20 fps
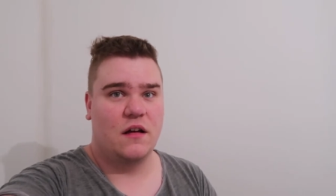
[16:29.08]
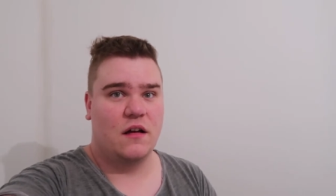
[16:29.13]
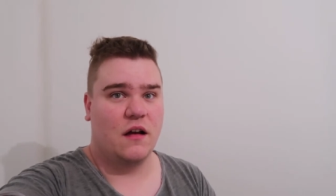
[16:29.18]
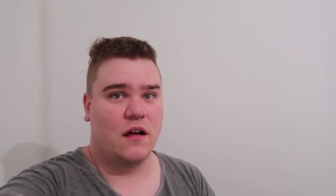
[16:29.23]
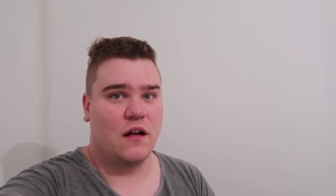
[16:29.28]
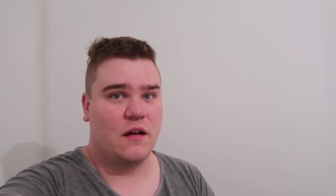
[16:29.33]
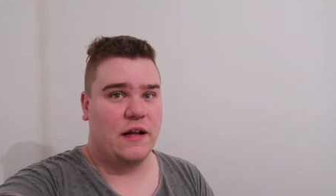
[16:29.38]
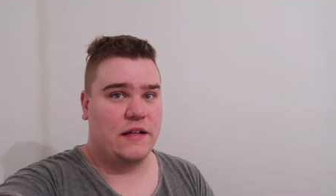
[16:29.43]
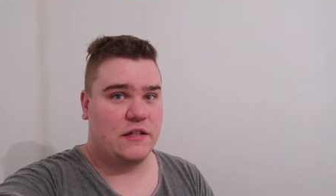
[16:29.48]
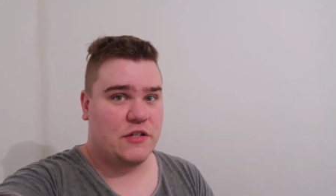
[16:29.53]

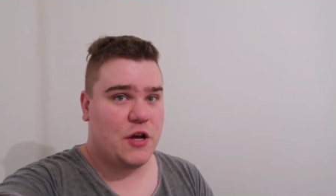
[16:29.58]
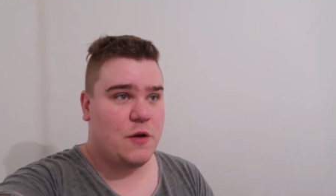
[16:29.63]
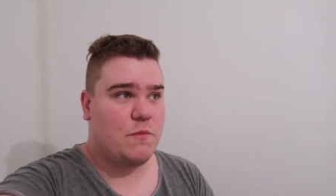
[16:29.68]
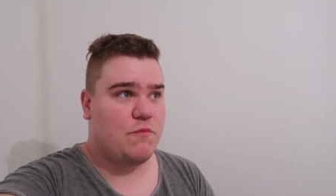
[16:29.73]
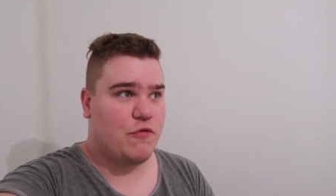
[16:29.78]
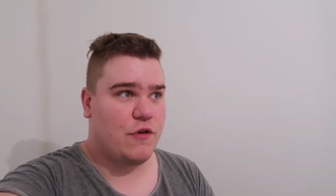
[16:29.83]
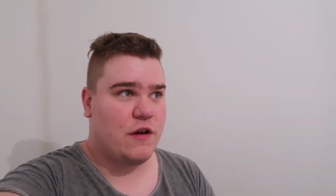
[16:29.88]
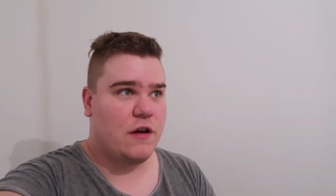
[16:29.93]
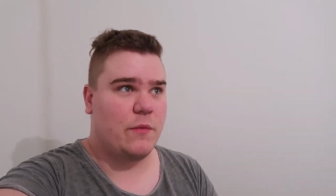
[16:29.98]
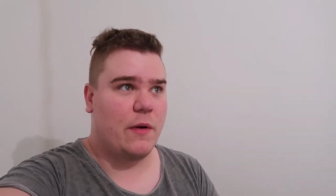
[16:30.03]
Uh, it's
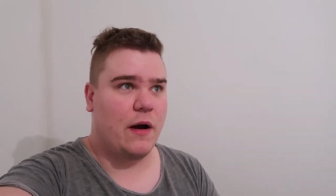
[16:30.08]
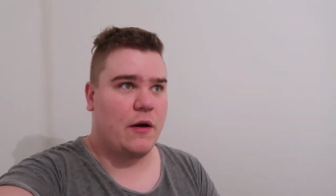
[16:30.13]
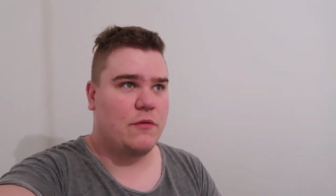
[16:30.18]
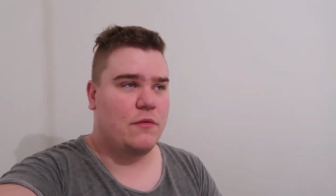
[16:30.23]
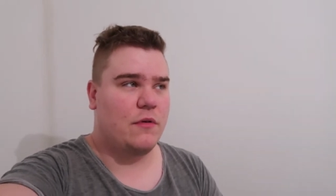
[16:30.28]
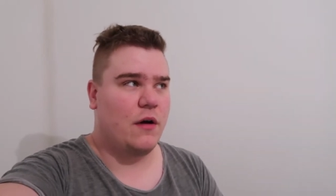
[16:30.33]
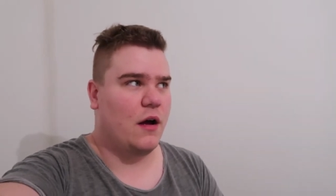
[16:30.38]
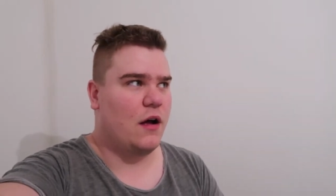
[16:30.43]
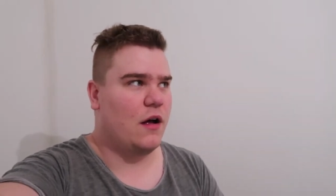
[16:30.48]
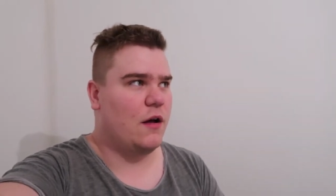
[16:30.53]
going pretty
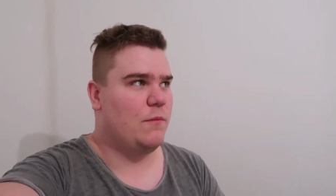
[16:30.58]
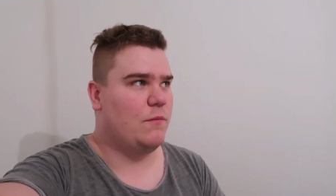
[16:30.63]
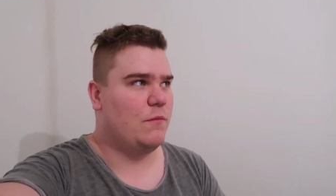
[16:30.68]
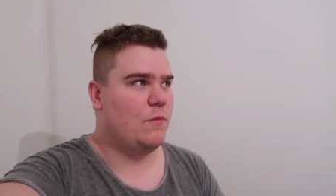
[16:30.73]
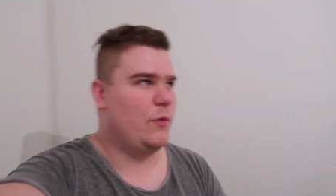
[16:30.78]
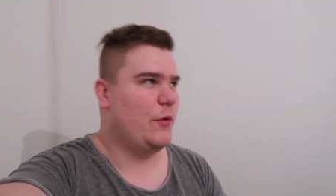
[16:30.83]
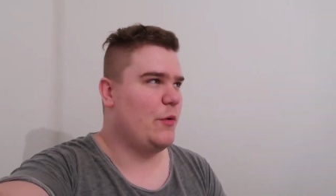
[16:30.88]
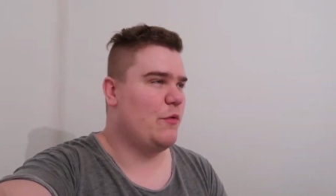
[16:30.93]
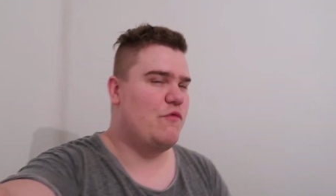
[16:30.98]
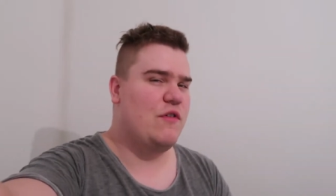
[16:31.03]
well.
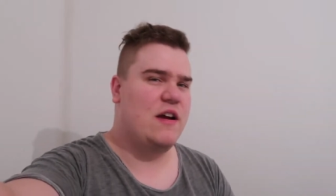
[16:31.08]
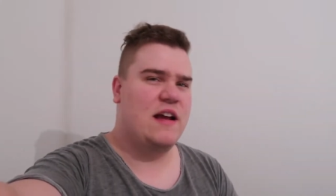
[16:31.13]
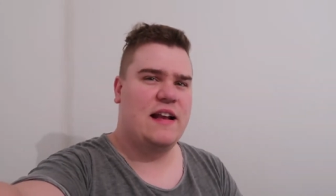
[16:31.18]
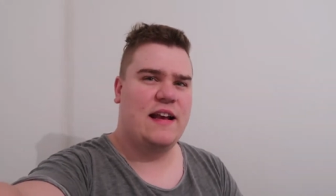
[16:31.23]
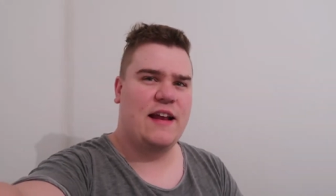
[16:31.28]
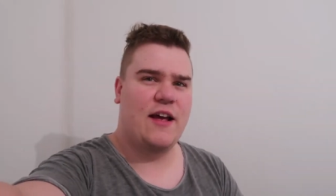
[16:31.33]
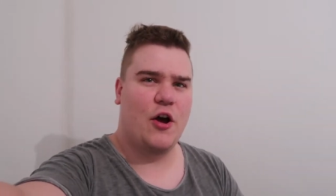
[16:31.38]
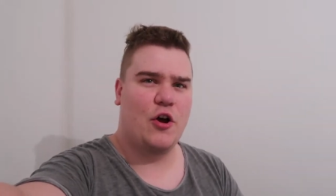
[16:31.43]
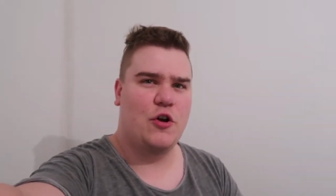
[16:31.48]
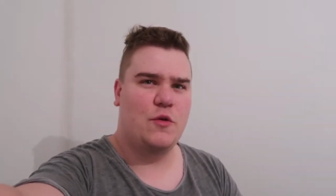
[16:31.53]
Um, we were
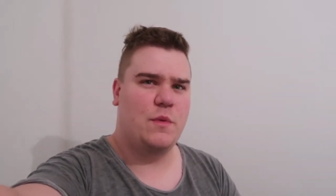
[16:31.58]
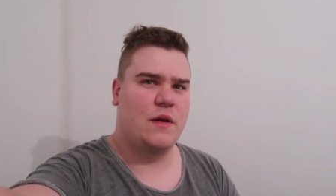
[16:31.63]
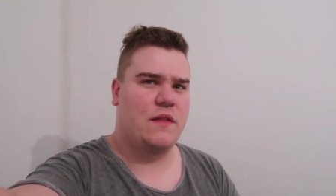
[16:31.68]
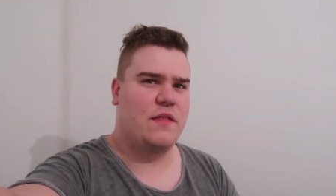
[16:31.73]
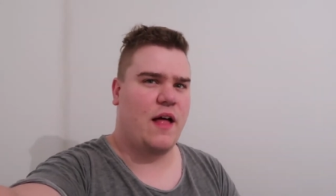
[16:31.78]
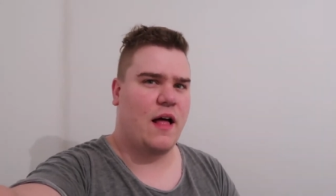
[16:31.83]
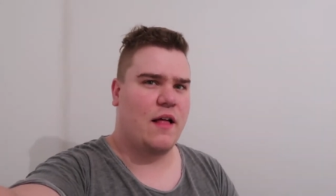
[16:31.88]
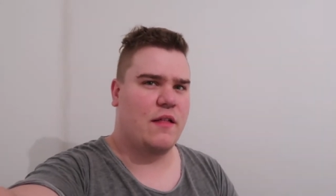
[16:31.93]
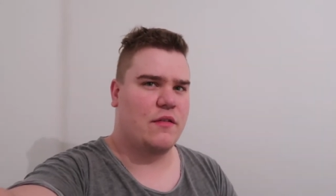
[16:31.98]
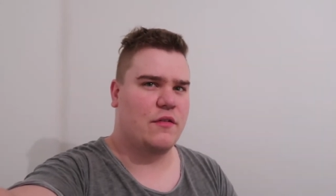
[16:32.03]
really
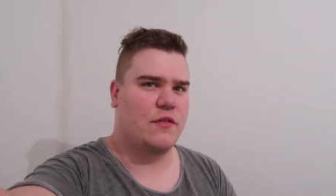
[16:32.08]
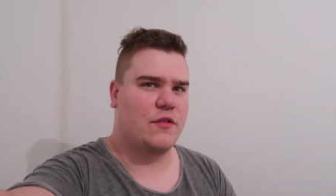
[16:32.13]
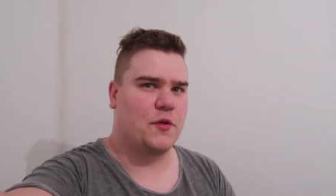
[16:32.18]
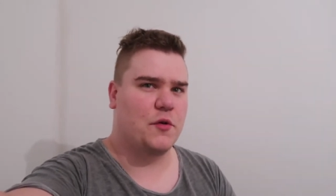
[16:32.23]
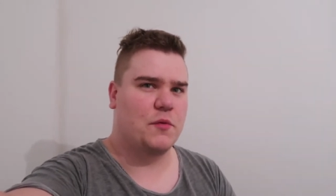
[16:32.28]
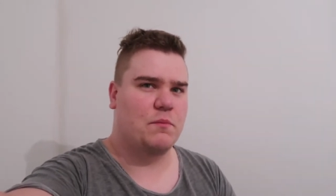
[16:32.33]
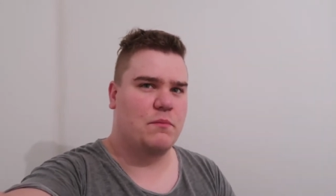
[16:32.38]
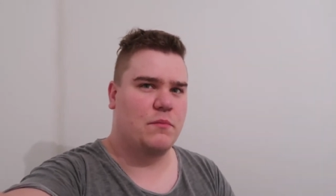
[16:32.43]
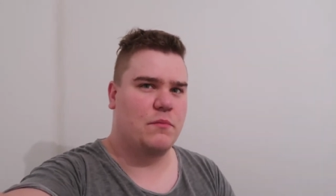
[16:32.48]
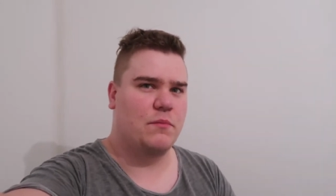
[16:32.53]
hoping that
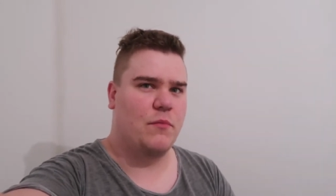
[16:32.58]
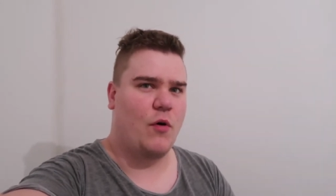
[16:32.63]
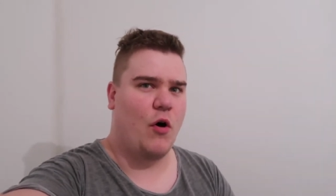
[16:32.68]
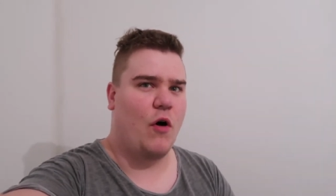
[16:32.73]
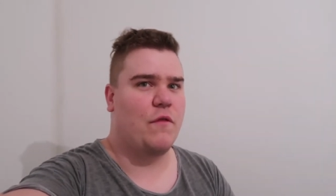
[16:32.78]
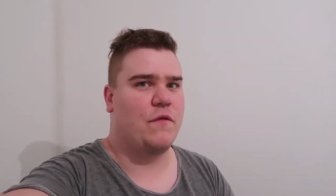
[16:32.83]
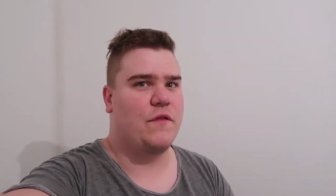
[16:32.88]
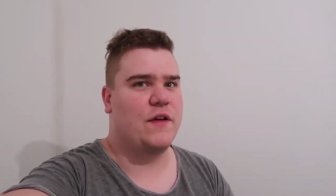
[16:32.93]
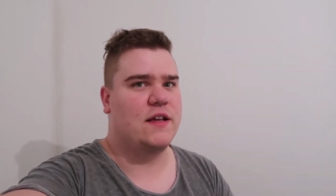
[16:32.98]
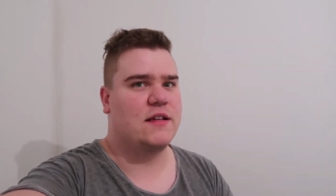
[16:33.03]
the
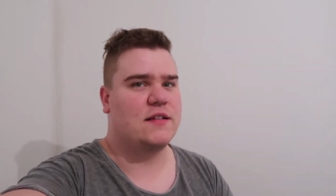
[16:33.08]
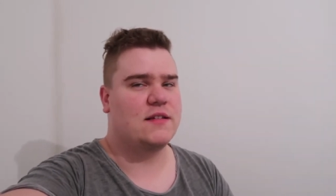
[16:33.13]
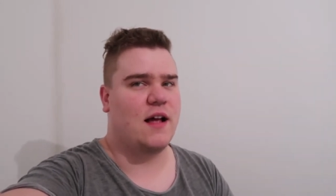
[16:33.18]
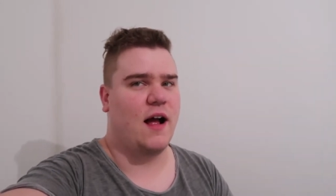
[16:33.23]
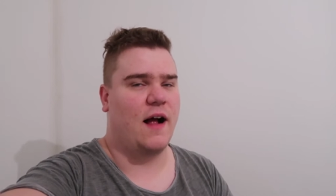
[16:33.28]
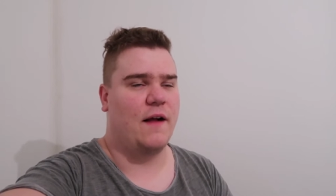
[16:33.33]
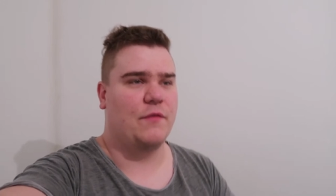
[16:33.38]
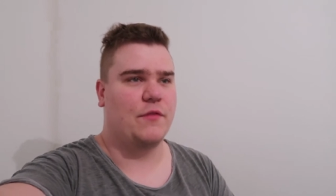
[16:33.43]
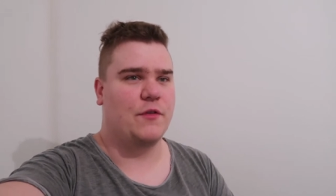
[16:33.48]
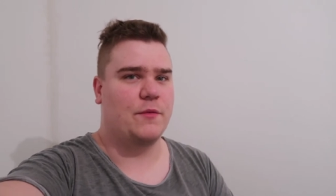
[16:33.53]
office
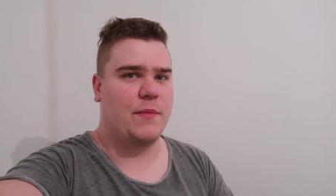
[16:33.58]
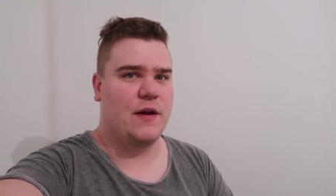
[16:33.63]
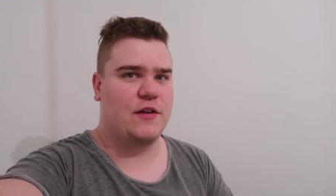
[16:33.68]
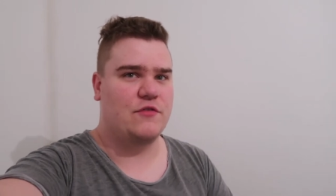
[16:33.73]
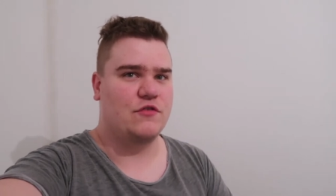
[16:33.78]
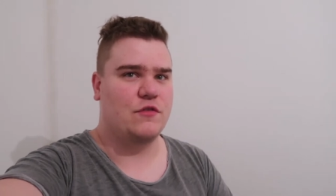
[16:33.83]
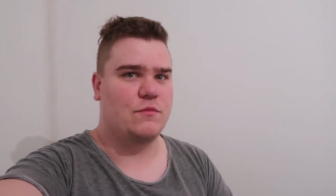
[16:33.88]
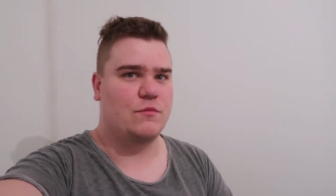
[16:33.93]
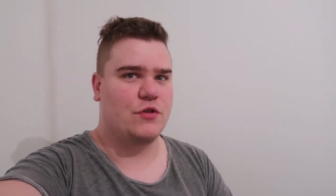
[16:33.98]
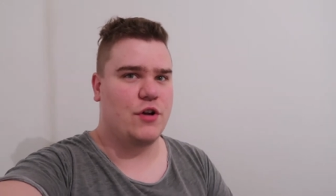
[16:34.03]
and the
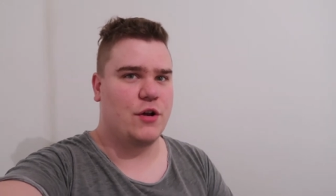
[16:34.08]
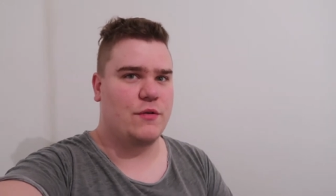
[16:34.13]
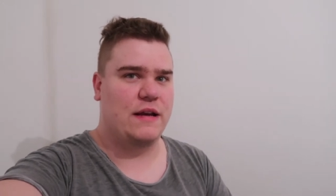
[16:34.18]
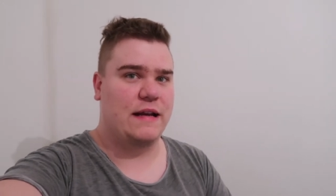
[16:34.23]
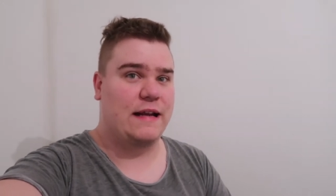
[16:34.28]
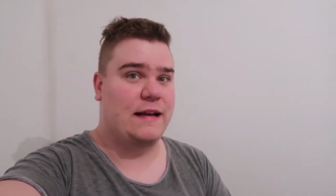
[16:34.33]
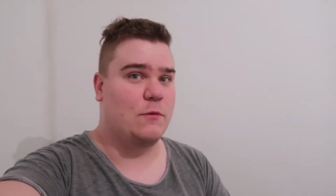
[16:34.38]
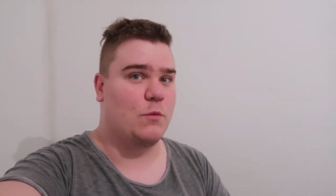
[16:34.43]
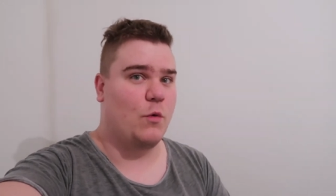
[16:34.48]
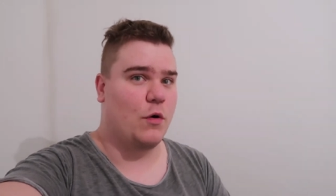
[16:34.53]
bedroom would only
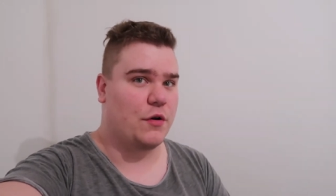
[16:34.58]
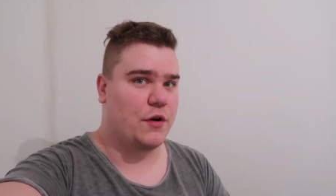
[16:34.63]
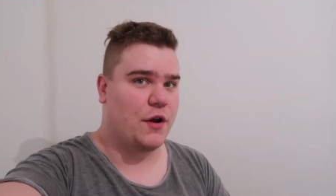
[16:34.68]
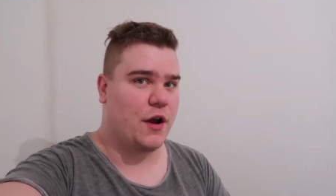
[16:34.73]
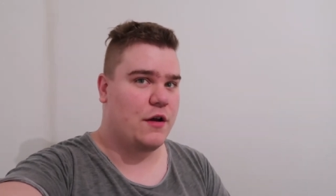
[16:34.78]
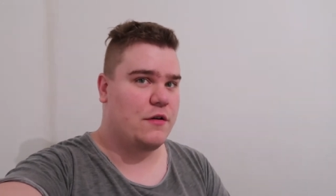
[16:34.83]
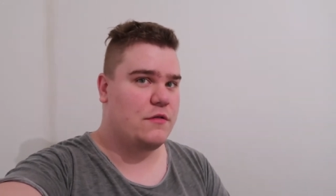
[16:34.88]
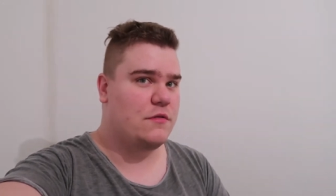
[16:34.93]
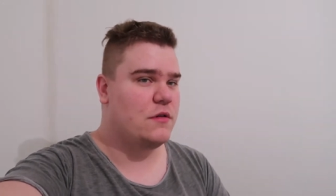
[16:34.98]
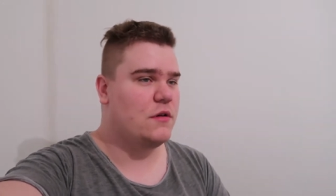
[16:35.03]
need one
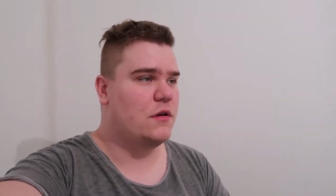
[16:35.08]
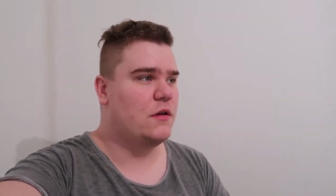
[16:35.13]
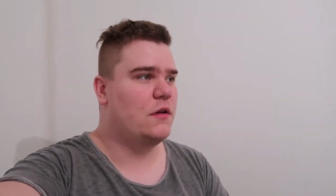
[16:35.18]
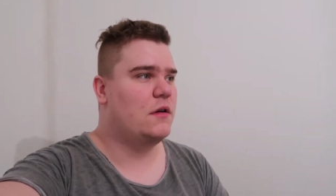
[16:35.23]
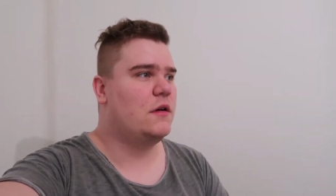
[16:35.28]
coat